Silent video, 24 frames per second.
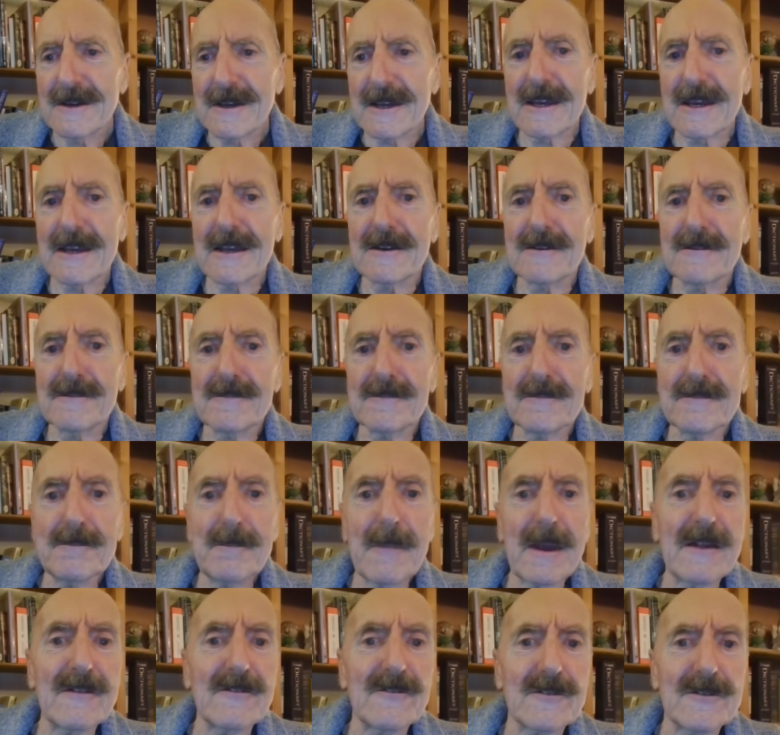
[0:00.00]
It
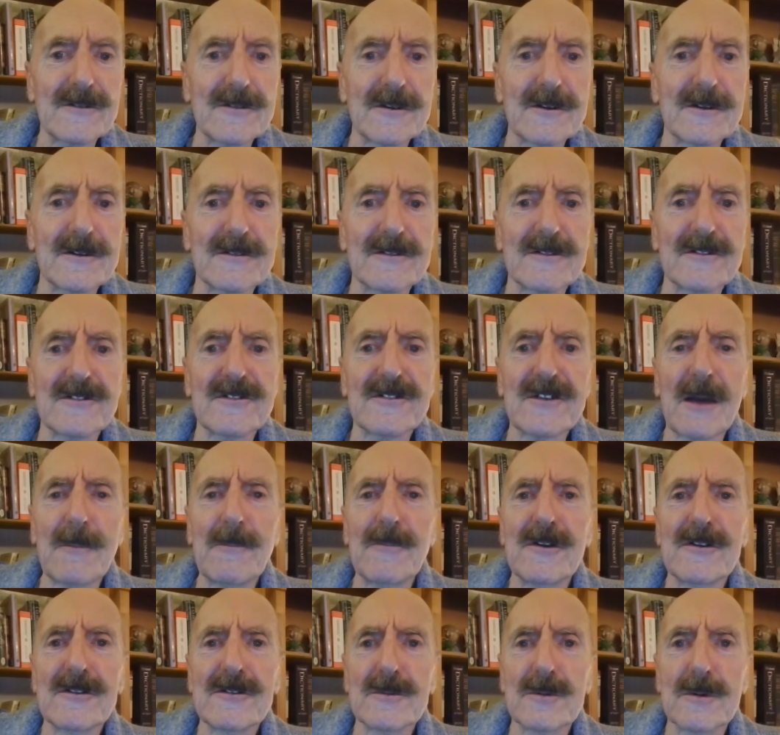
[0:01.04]
meant that
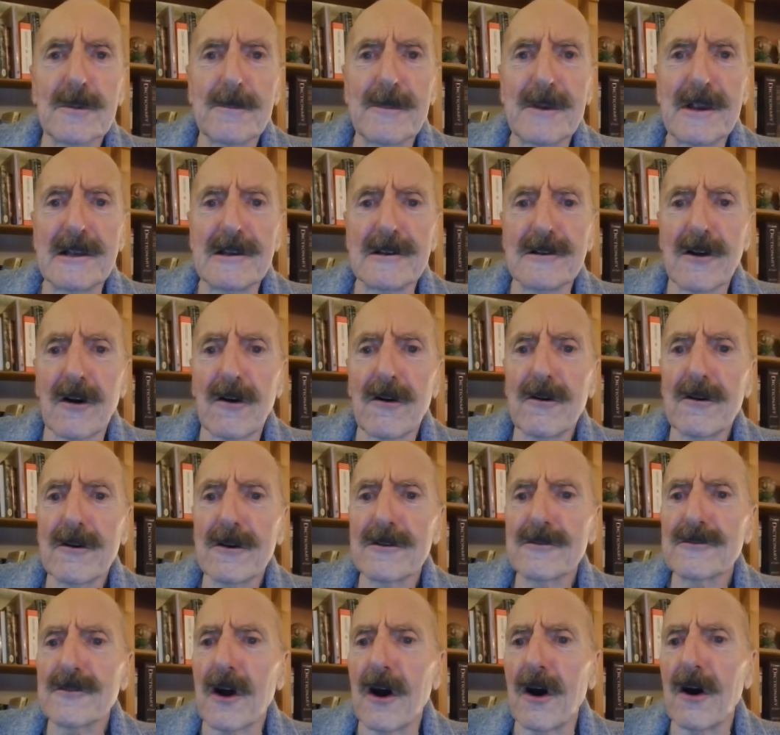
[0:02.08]
summers would be
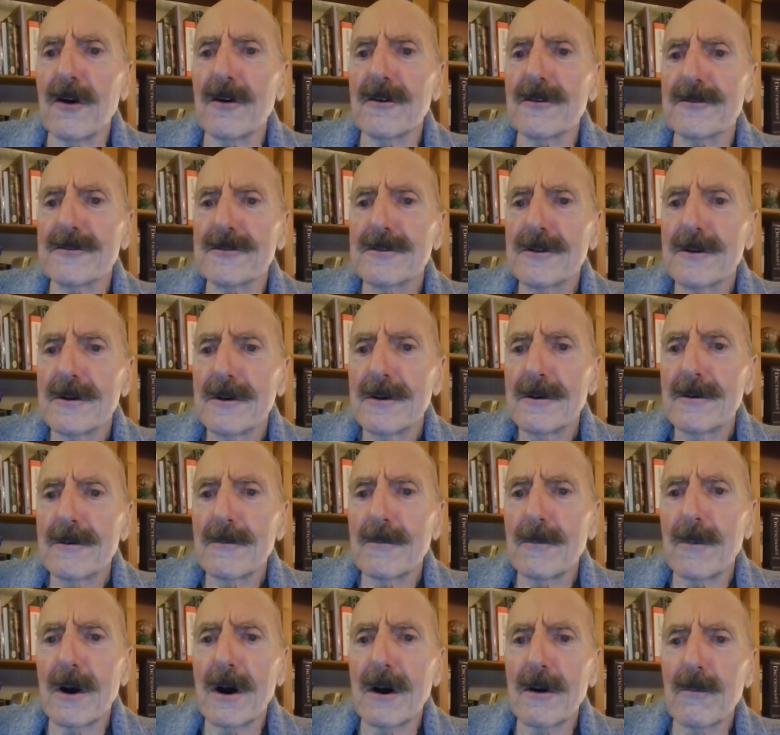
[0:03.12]
long and hot,
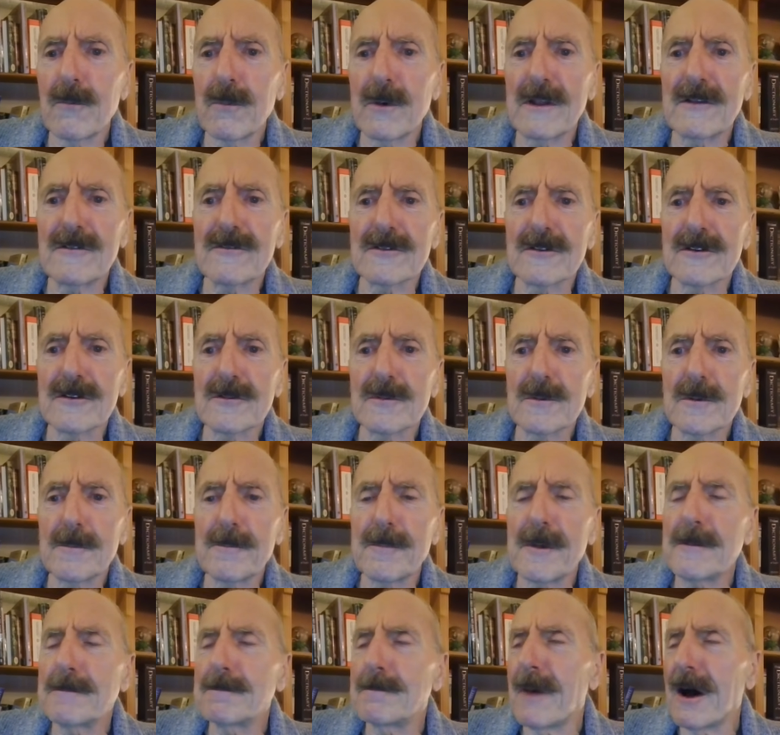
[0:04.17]
while winters
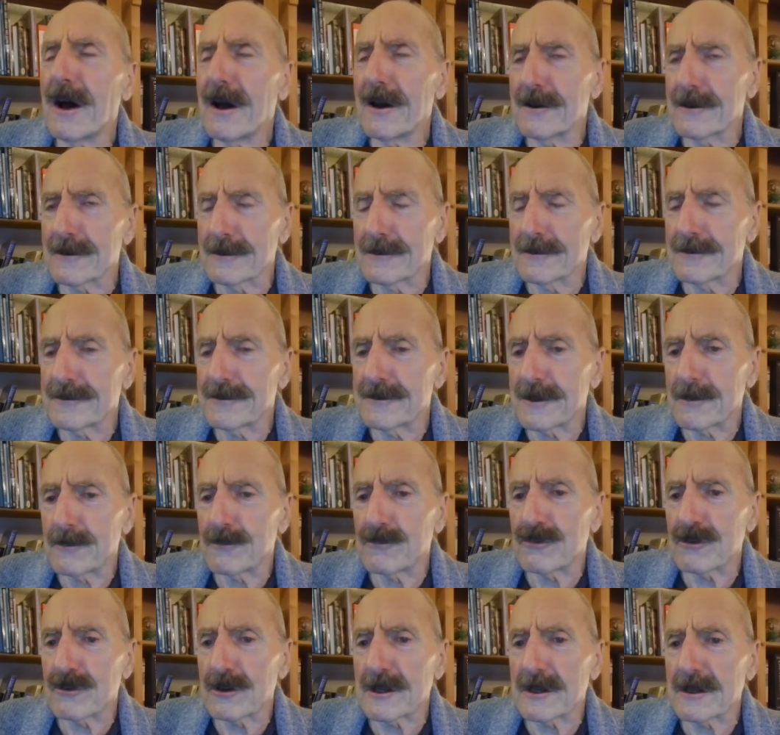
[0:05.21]
would be mild
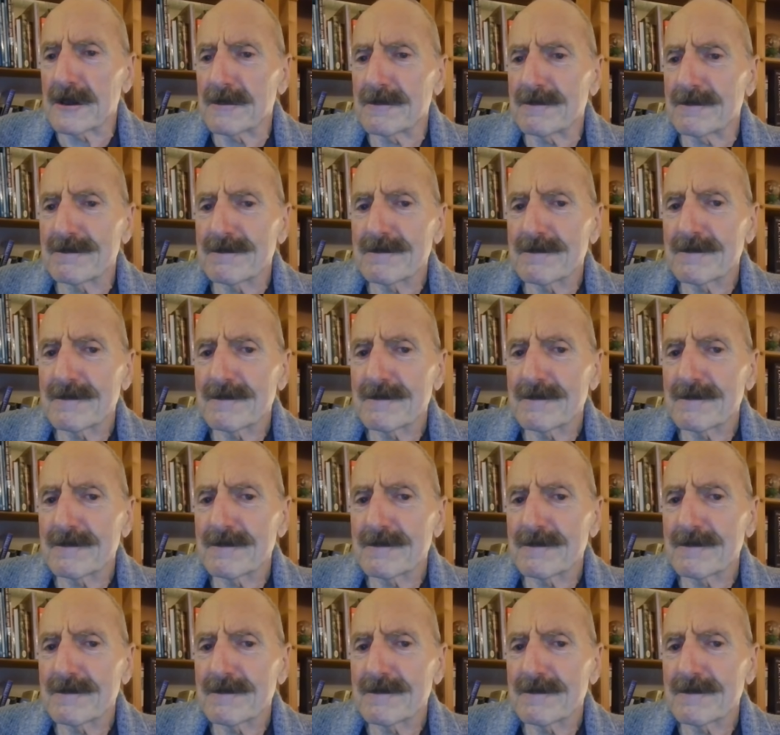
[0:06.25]
in Britain.